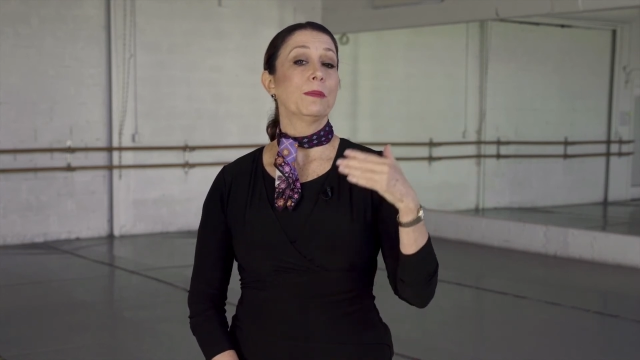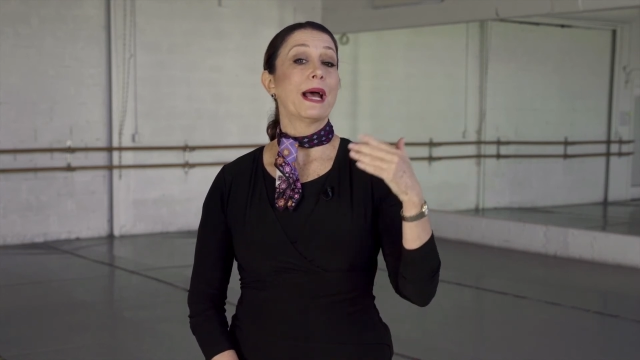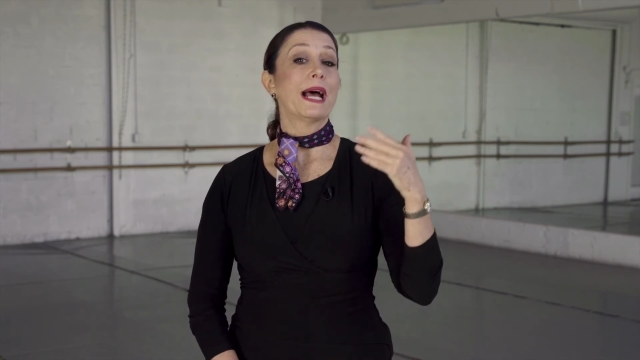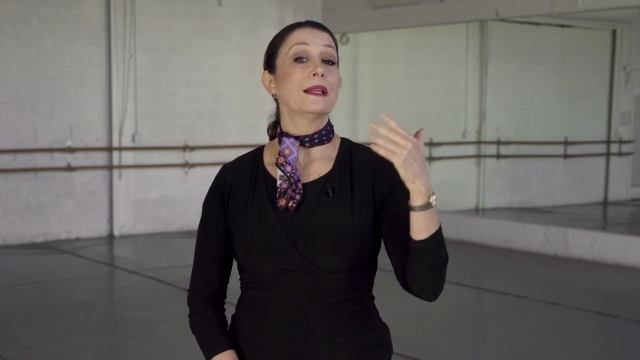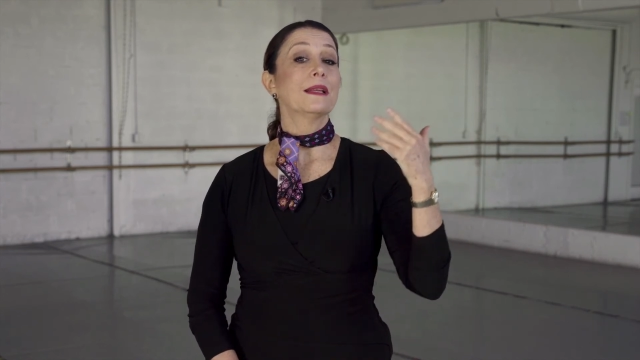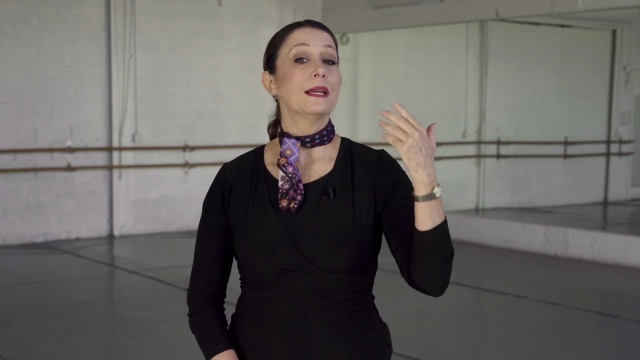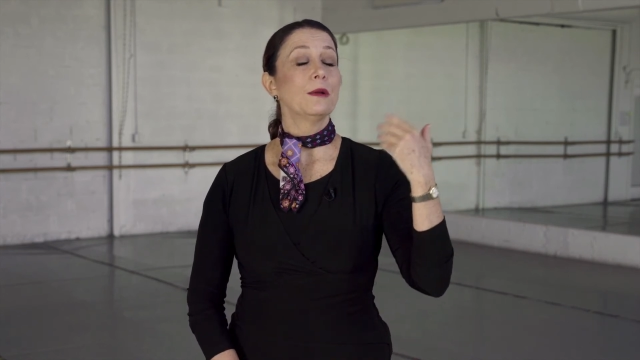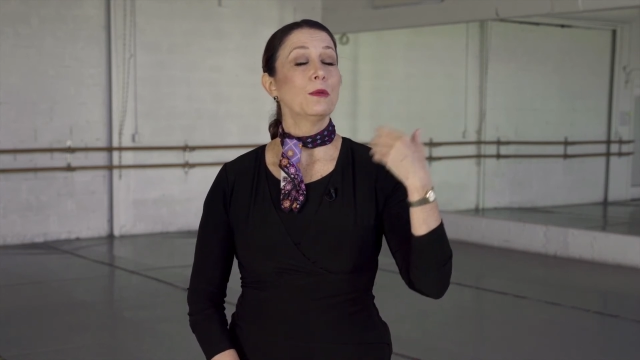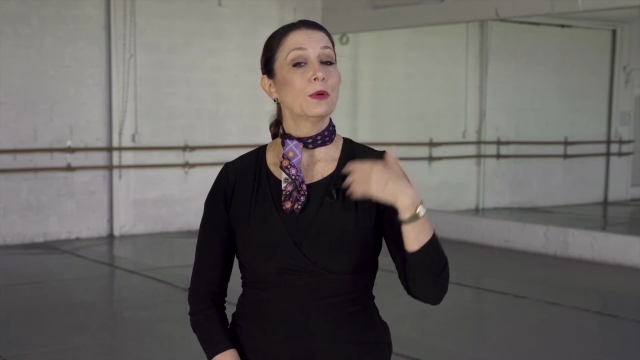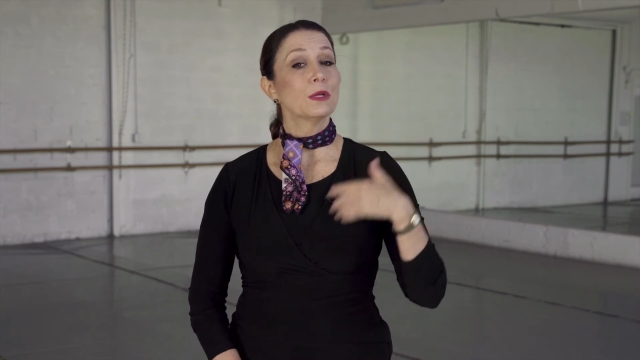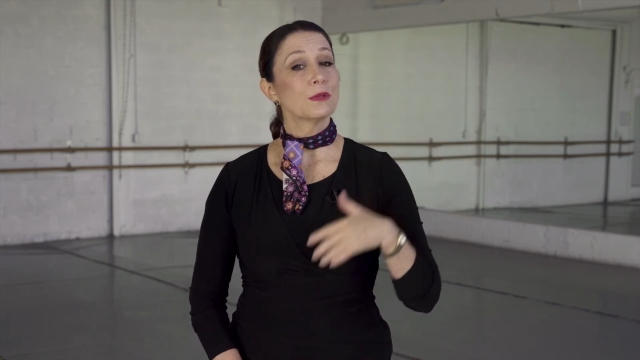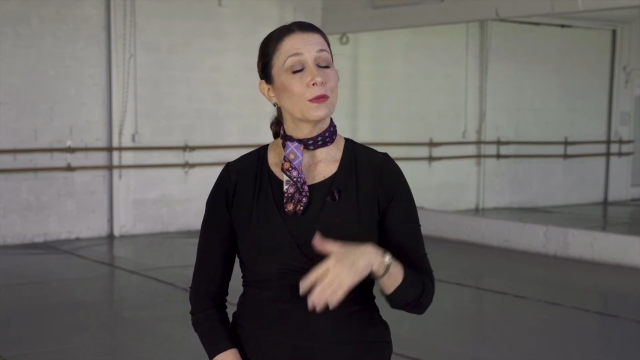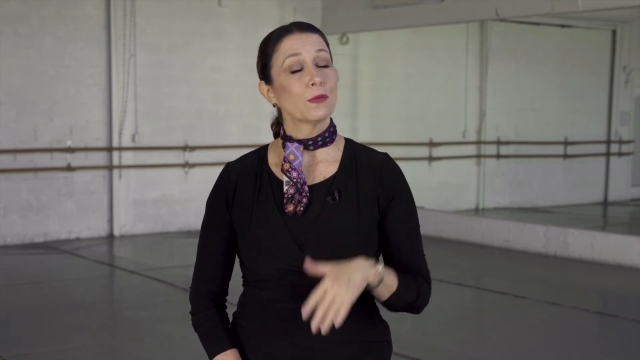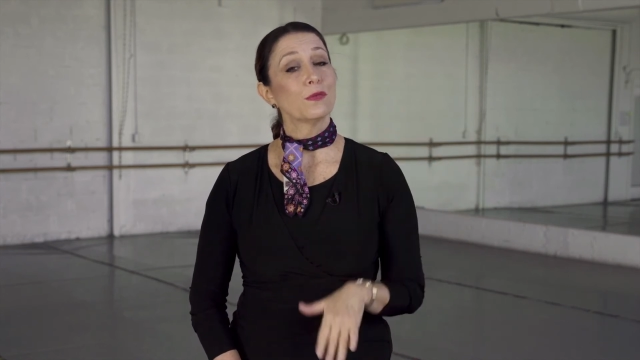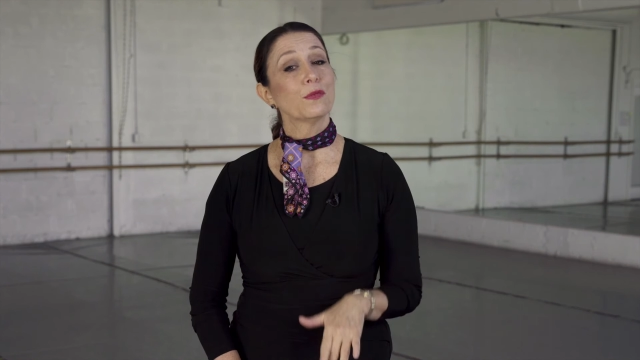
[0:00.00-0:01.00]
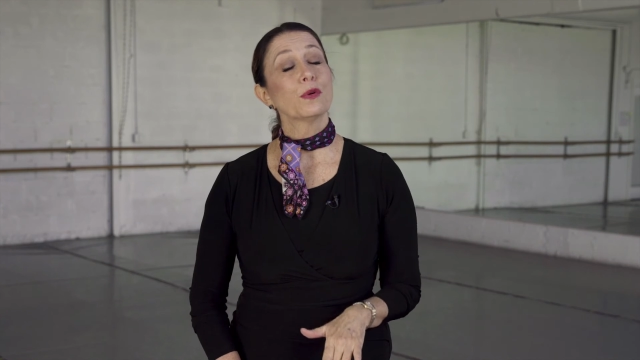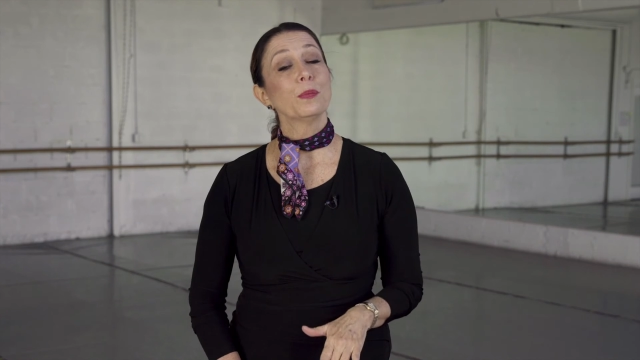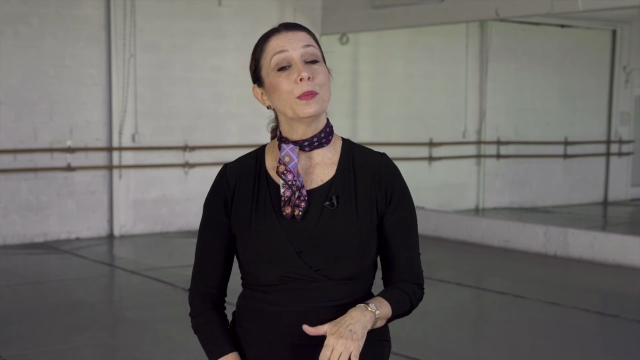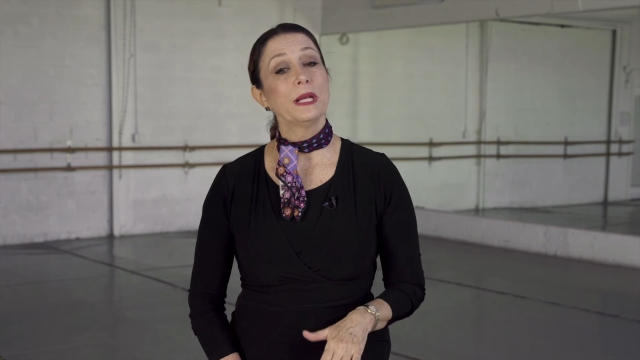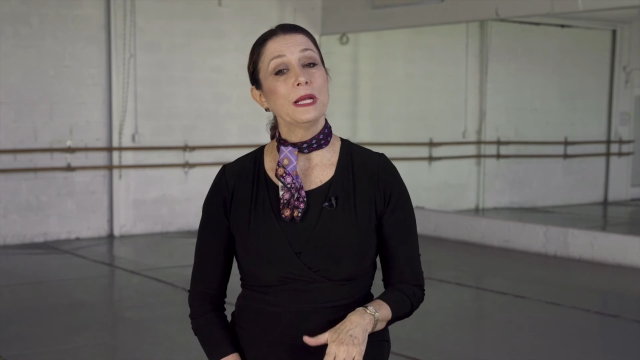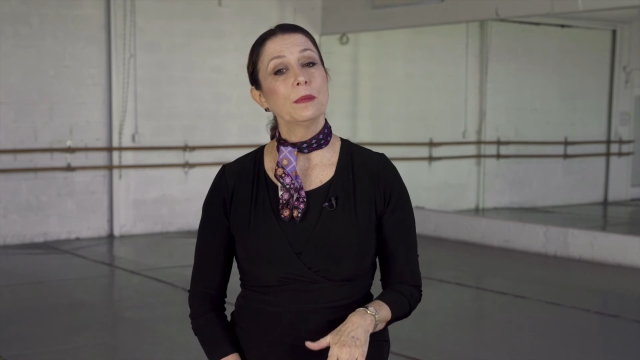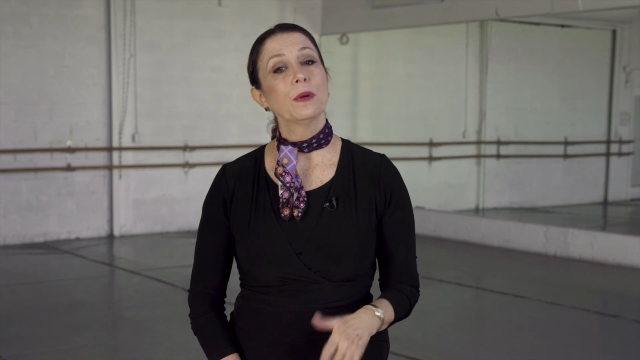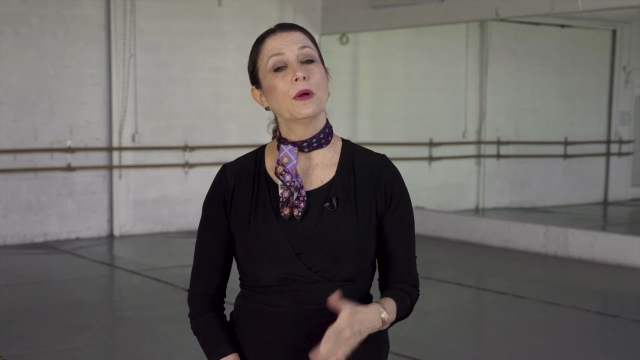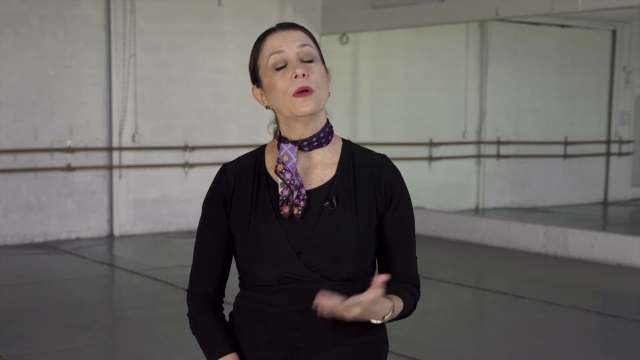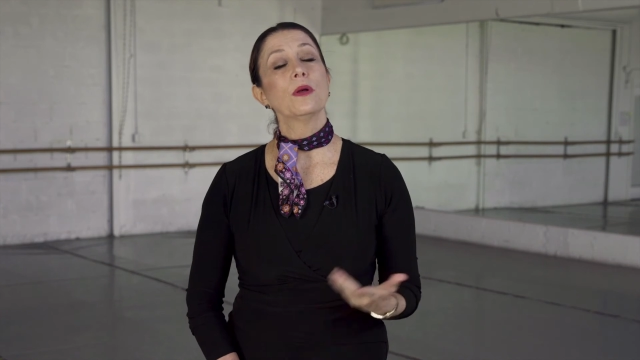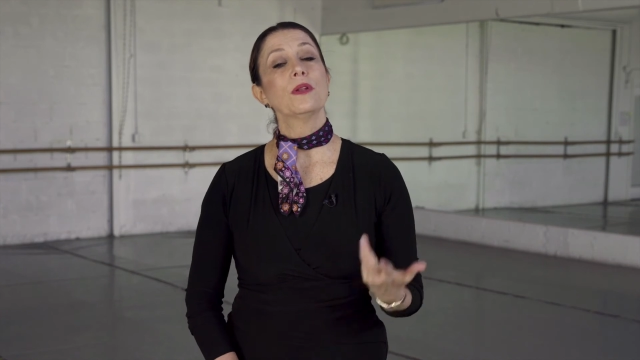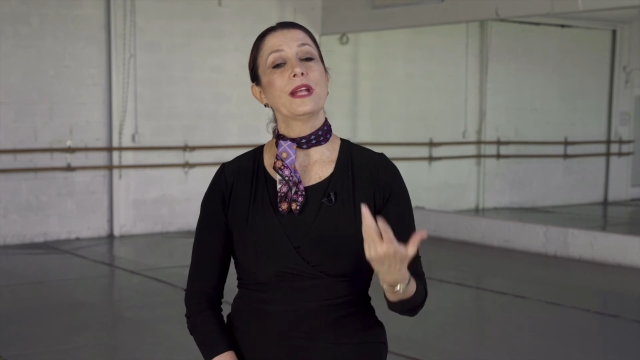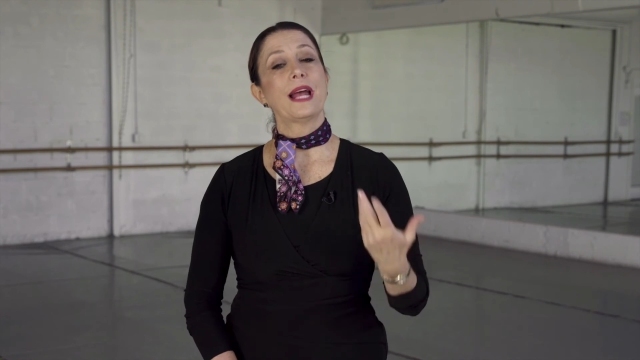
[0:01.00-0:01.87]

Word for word: ballet was for people